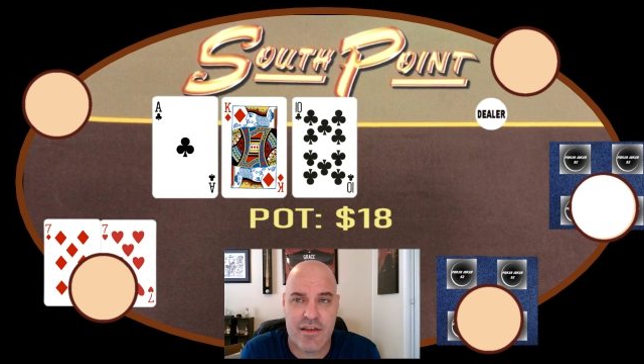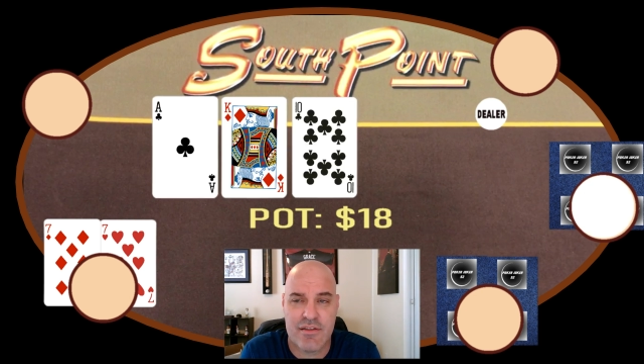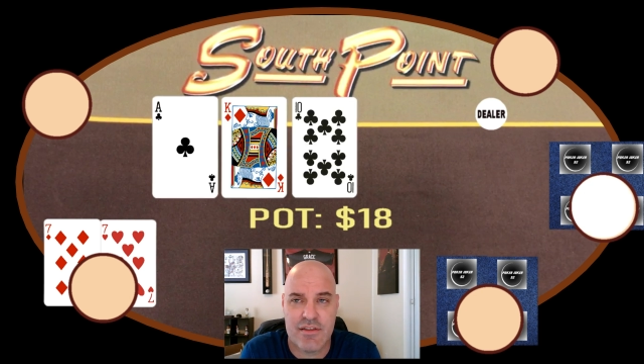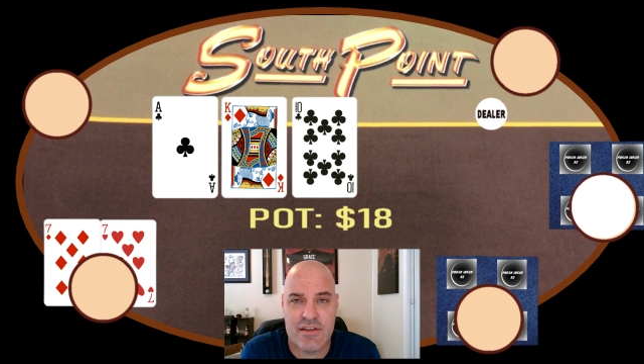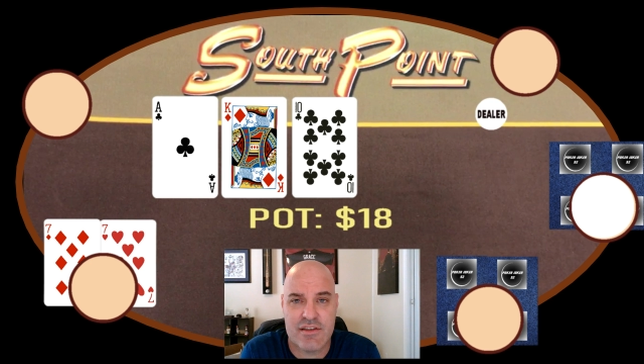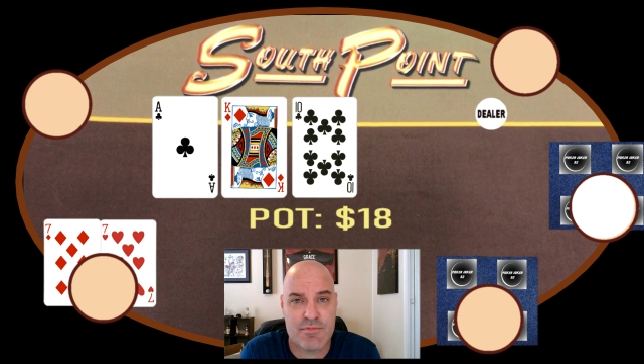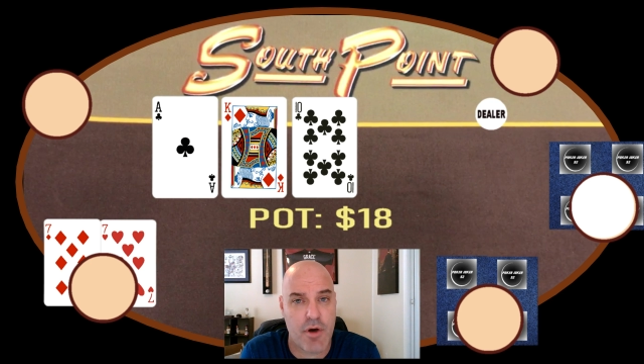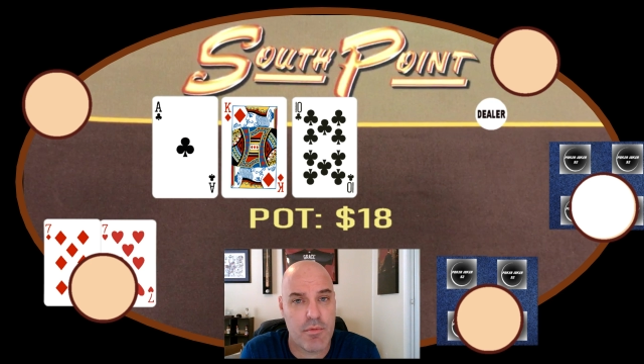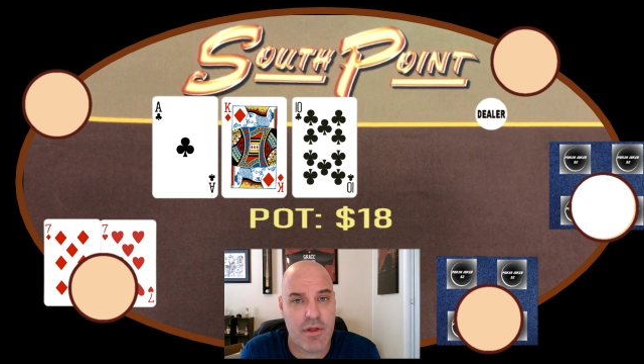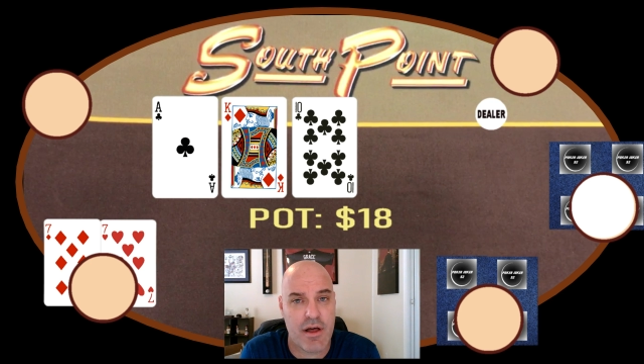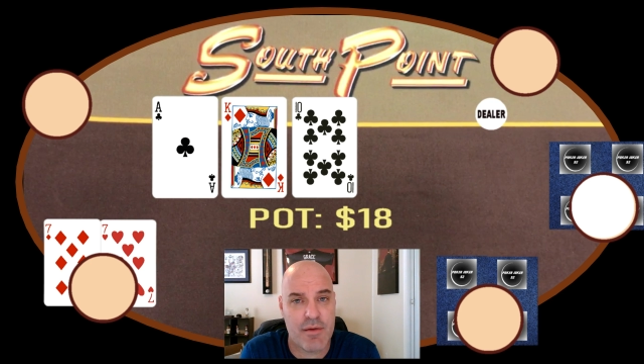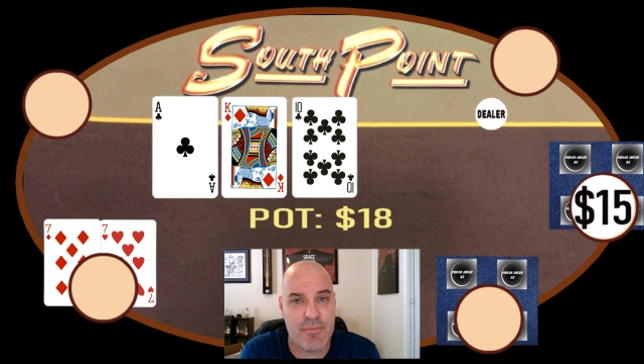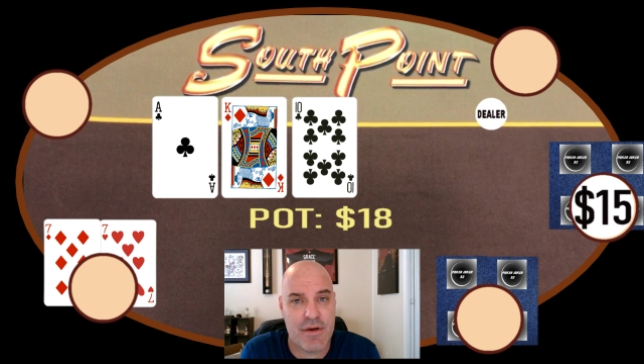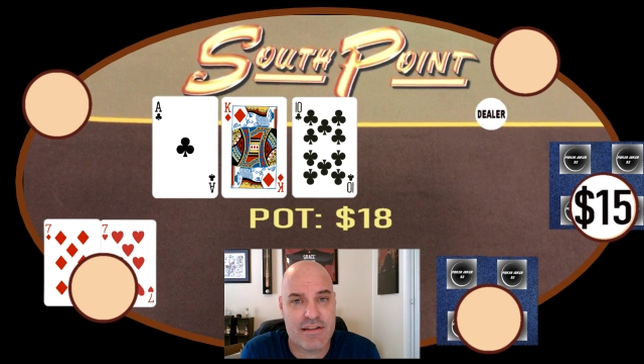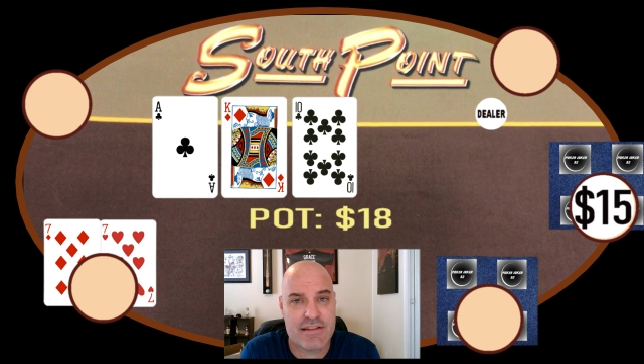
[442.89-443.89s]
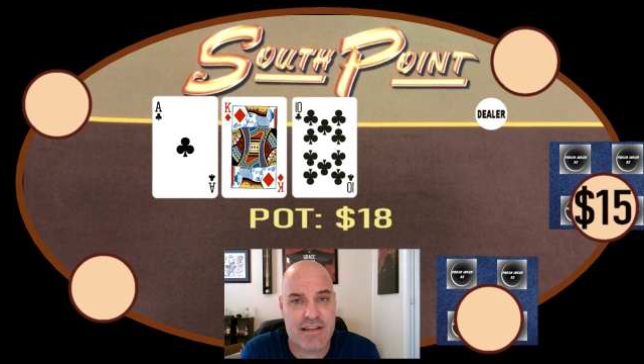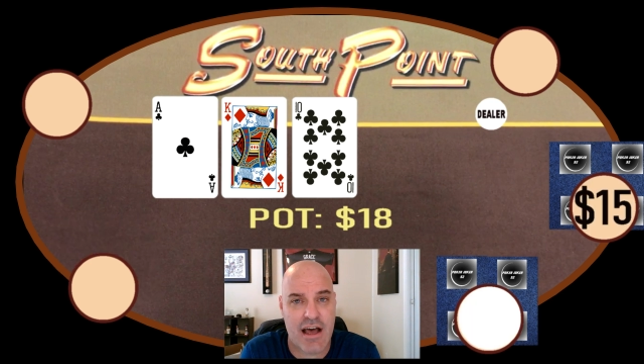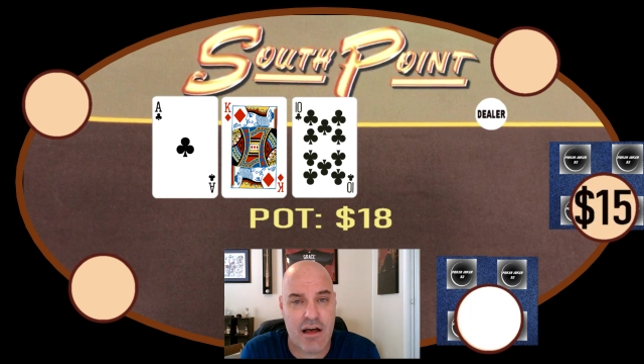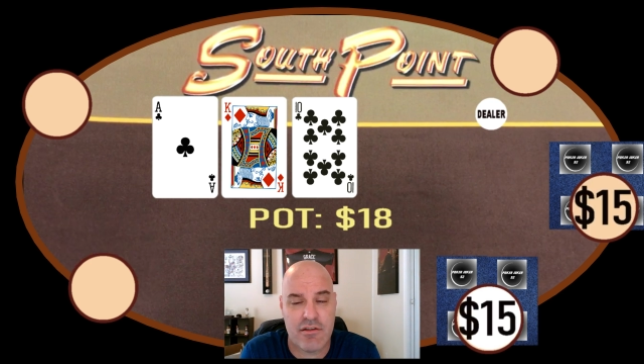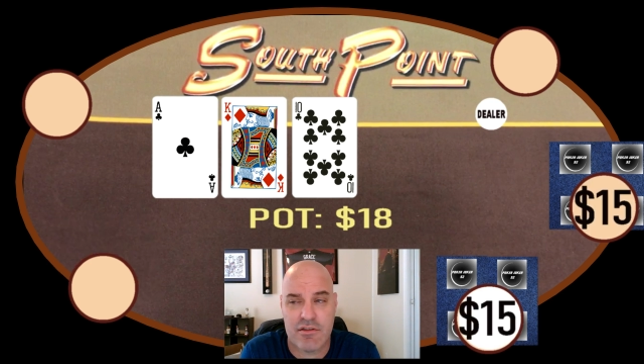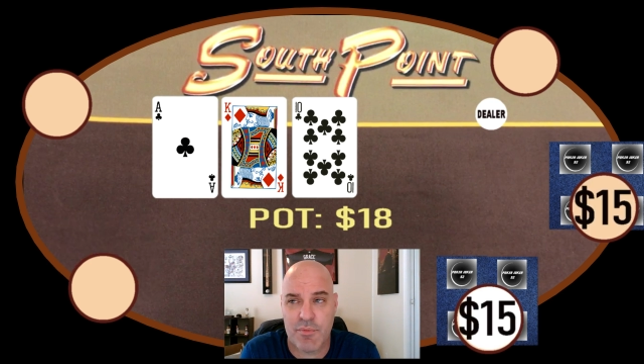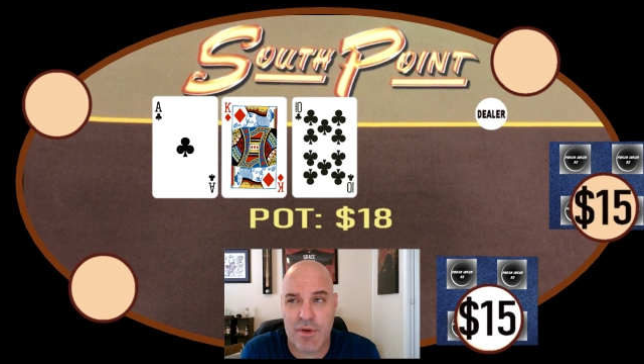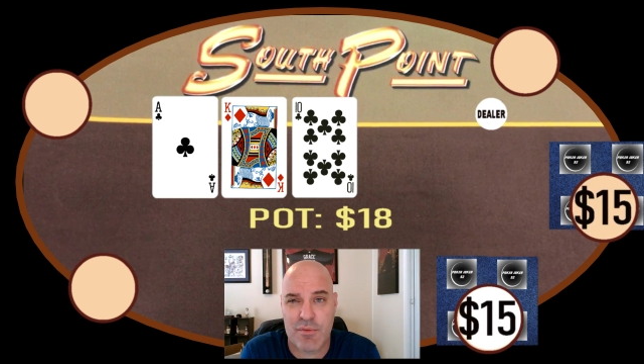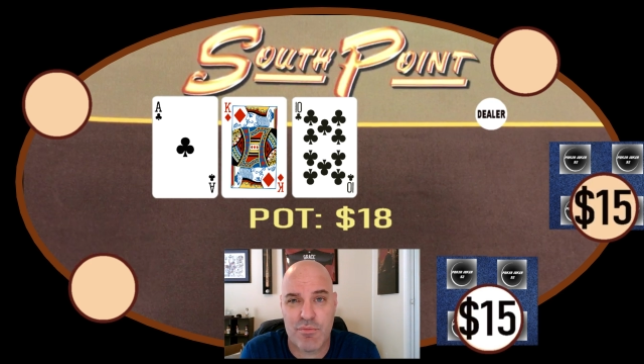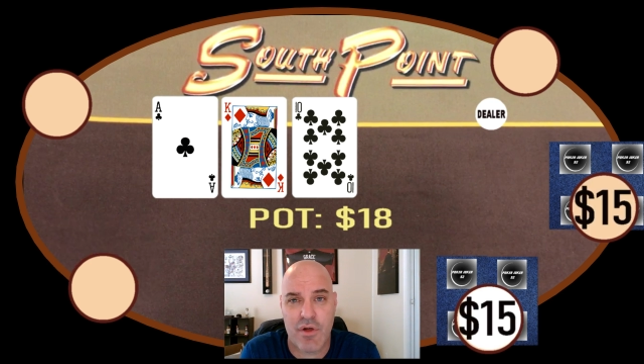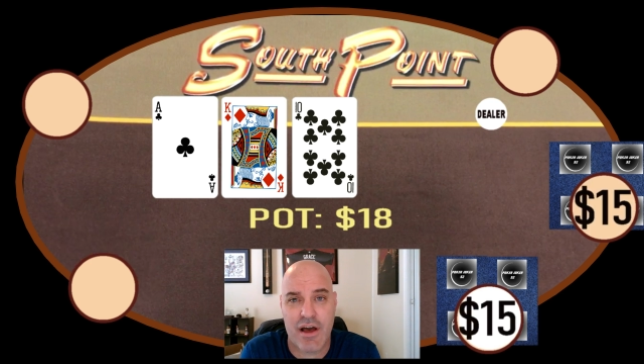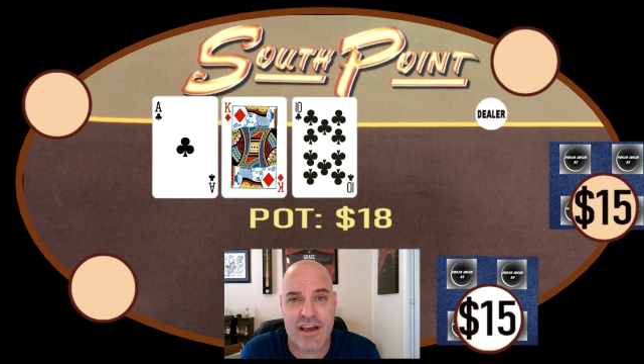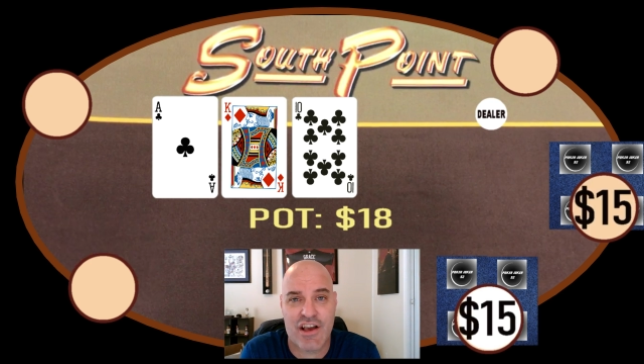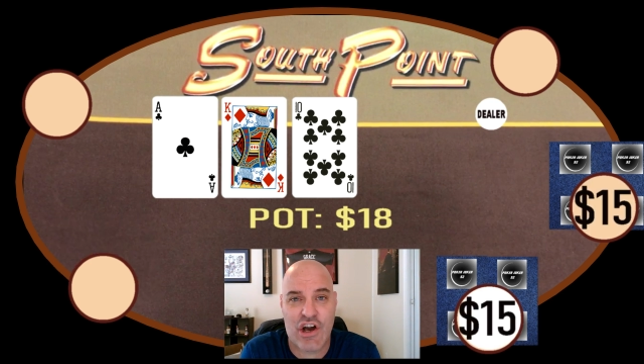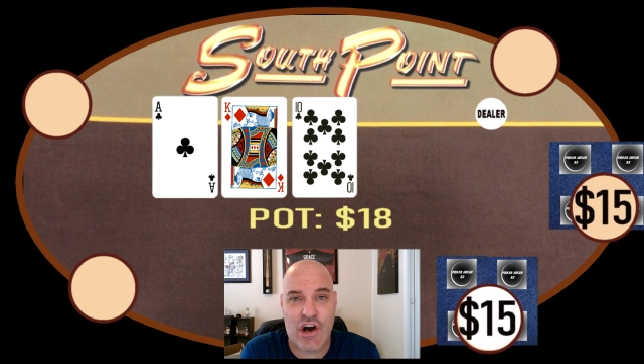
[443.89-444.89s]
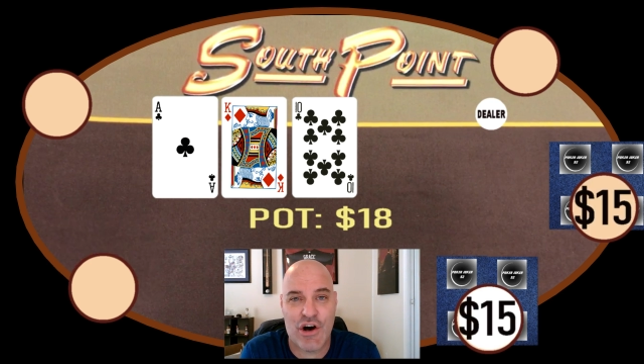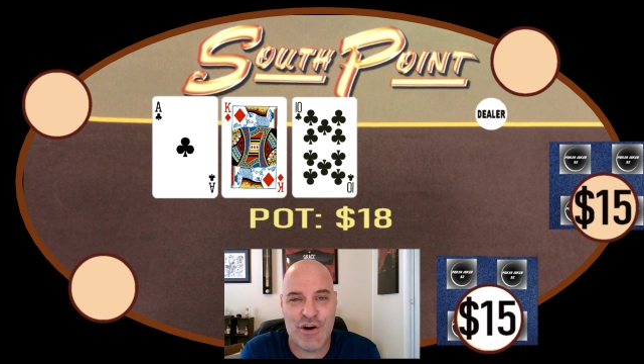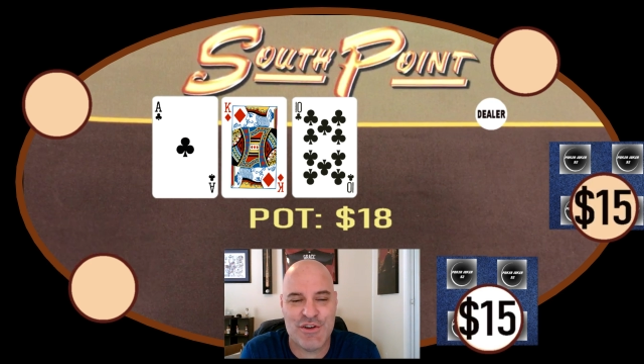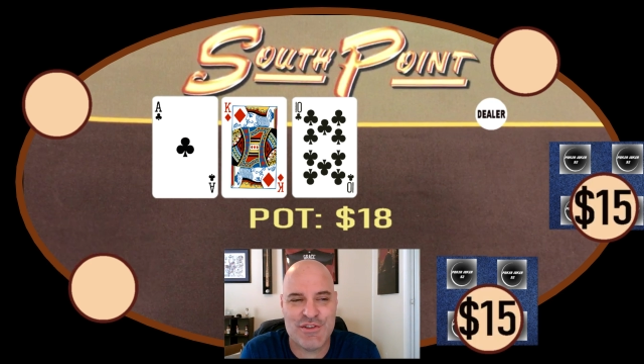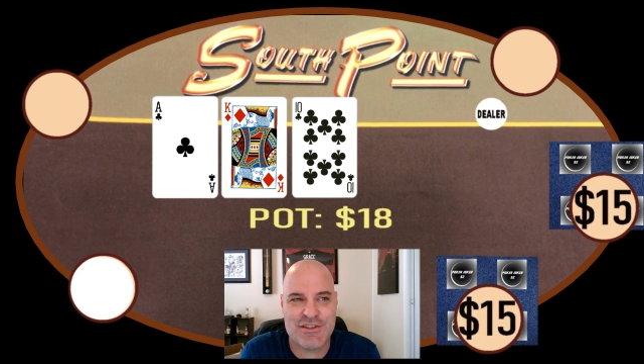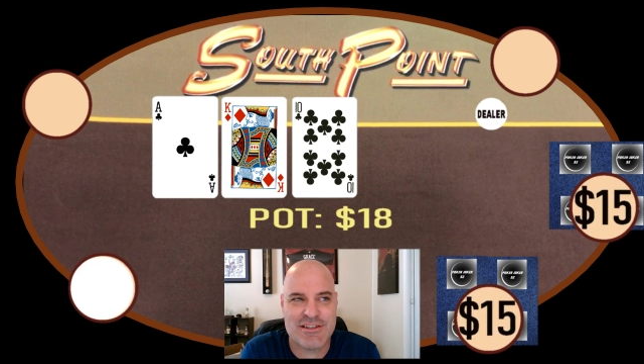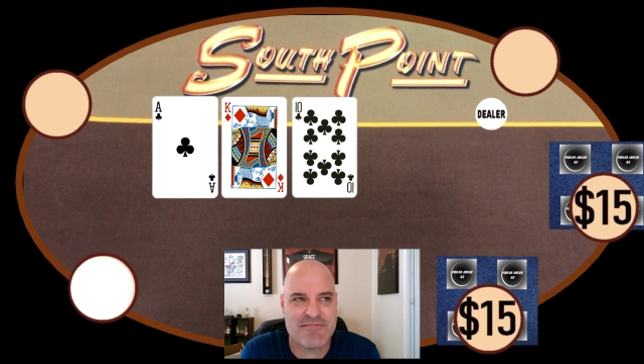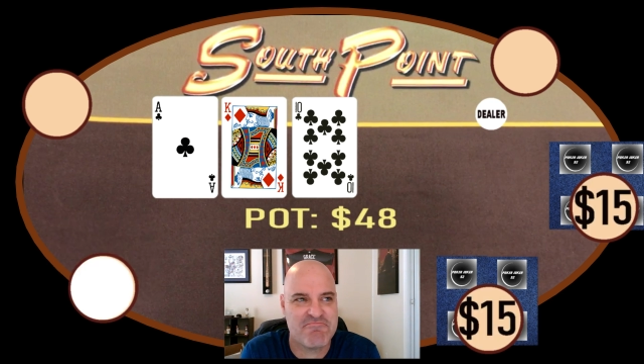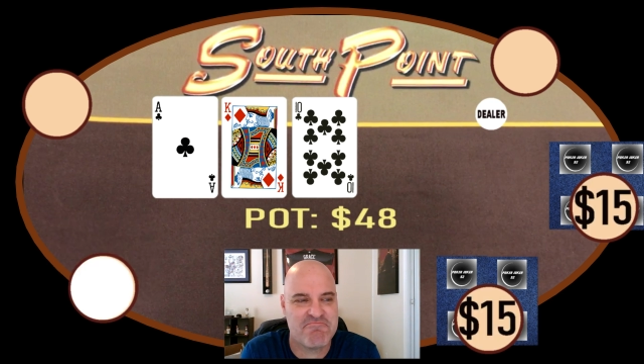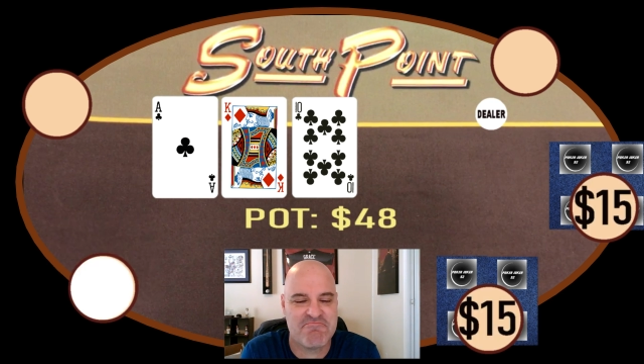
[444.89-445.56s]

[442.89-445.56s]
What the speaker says: The small blind bets out. The big blind calls.